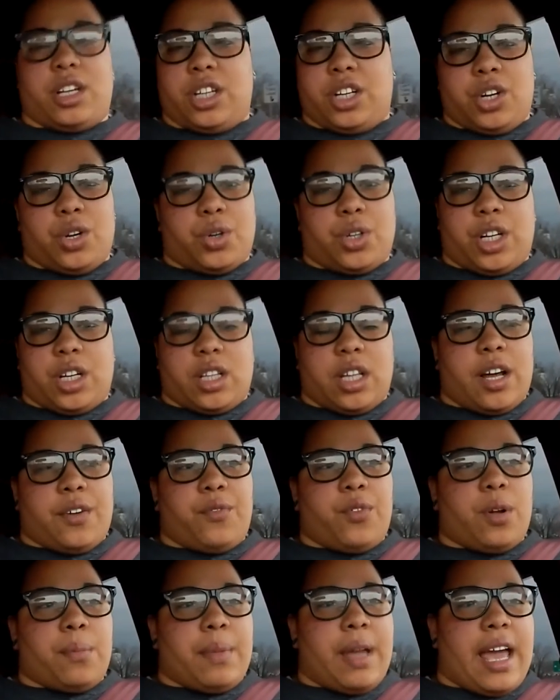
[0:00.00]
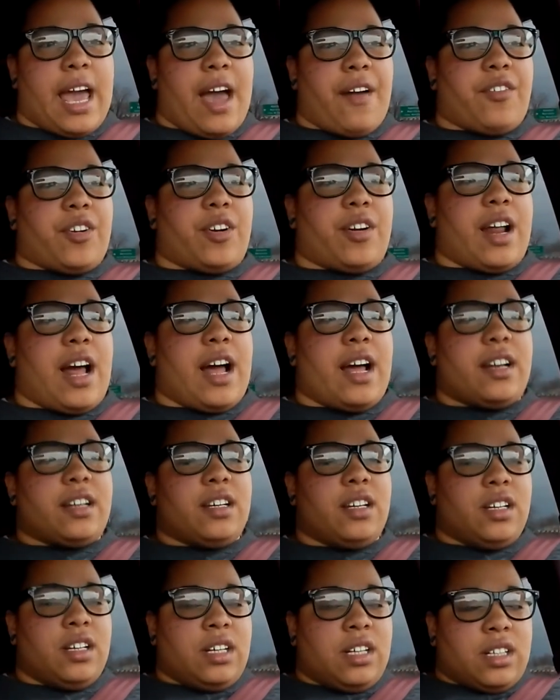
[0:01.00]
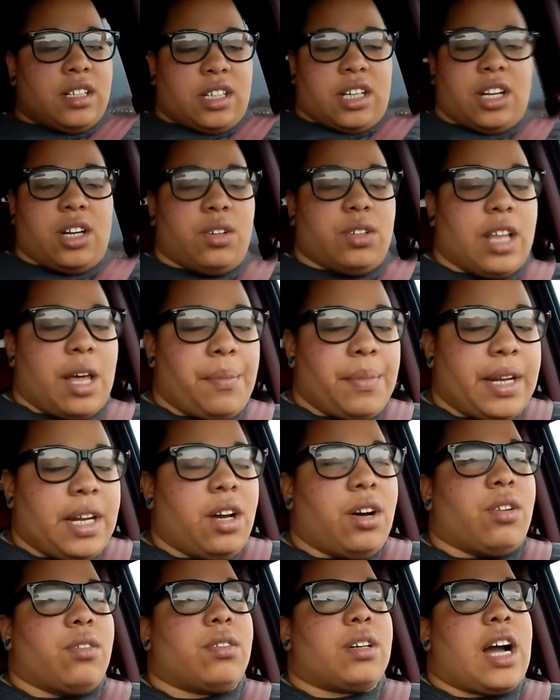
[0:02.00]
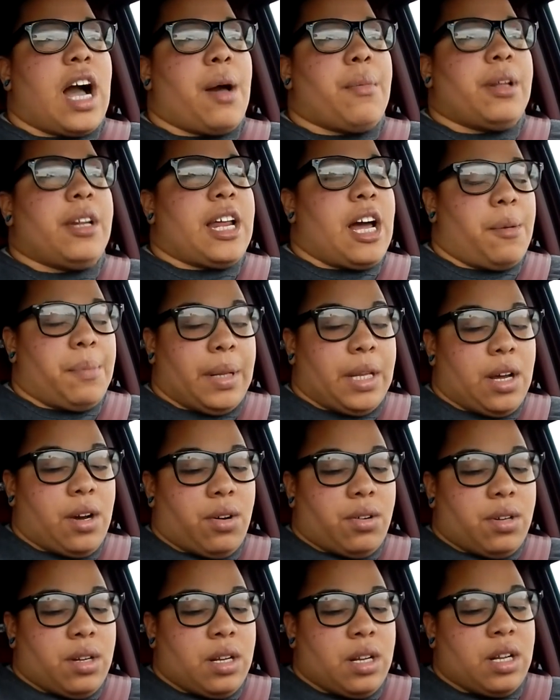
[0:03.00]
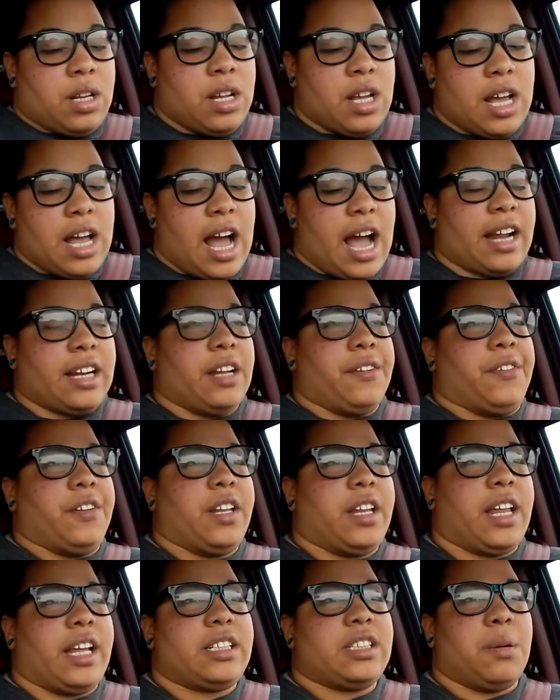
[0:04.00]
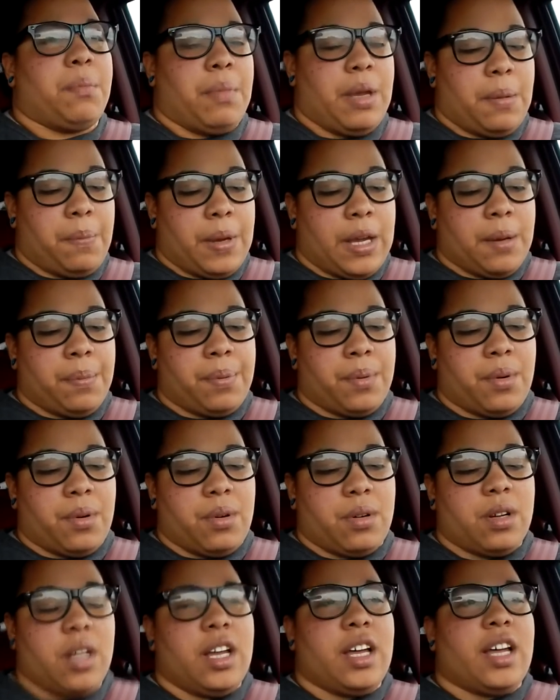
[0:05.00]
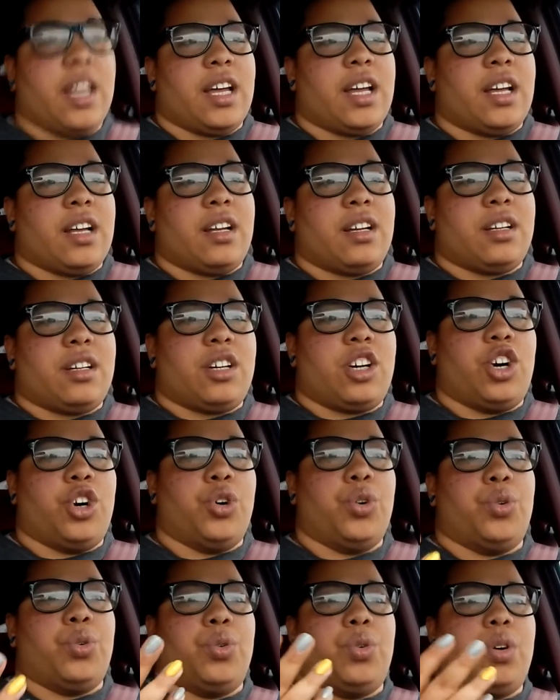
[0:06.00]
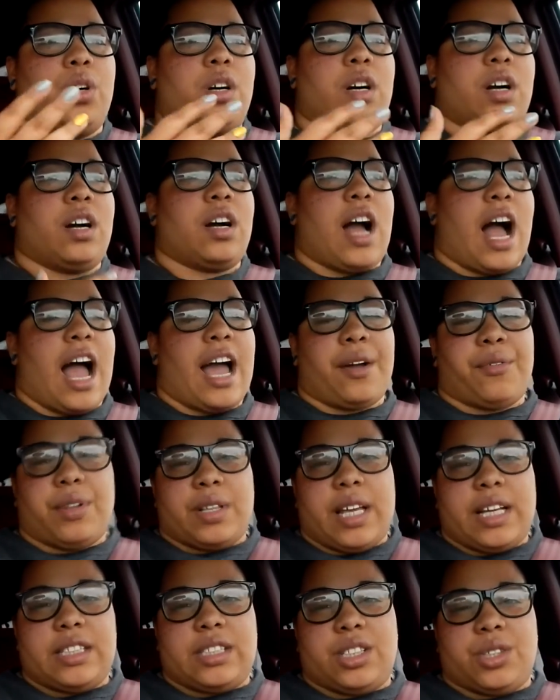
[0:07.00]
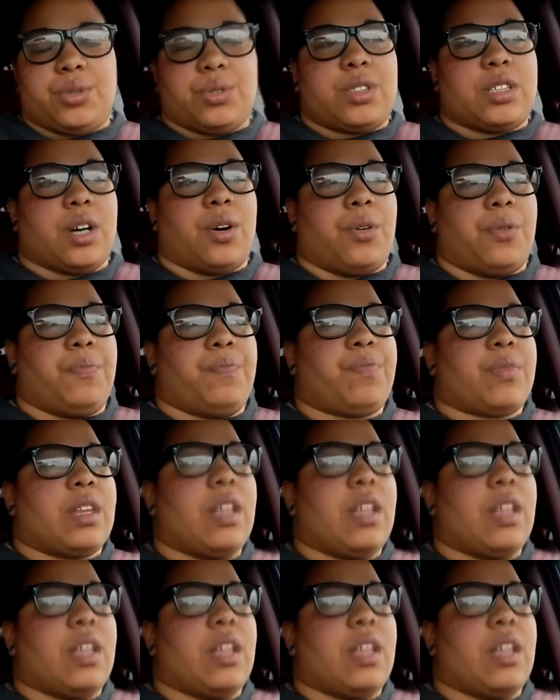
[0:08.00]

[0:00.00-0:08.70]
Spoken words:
you know, your loved one may have it or not, you know, let me know. Comment down below. I definitely like to meet people who I relate to. So